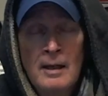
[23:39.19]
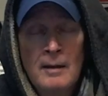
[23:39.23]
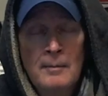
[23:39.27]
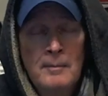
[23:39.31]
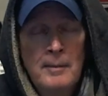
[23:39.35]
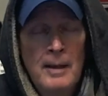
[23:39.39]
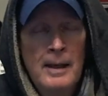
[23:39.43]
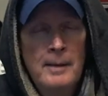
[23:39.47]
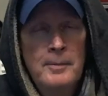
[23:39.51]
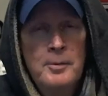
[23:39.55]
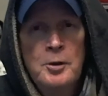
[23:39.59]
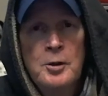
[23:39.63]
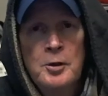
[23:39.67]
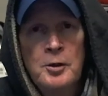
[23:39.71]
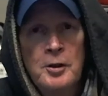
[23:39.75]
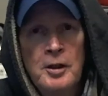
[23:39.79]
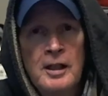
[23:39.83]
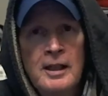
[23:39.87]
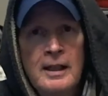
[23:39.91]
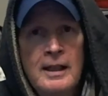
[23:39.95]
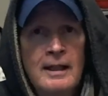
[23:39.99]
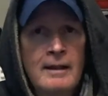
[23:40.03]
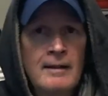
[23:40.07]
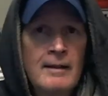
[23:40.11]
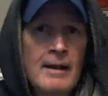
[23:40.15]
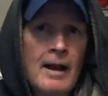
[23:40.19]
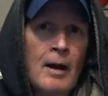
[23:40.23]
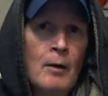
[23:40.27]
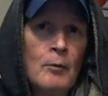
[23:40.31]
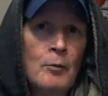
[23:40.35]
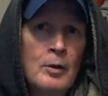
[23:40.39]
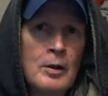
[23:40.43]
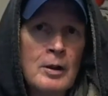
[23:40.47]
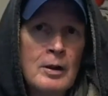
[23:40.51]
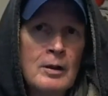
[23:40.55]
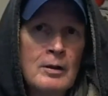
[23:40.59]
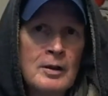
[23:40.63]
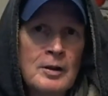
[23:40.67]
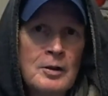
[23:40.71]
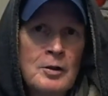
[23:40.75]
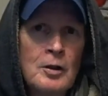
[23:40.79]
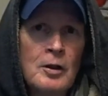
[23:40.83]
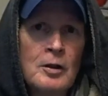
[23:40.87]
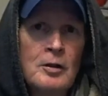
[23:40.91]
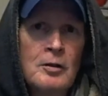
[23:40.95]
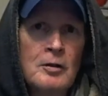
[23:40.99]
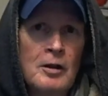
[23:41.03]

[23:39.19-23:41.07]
Maybe you can get that reel in your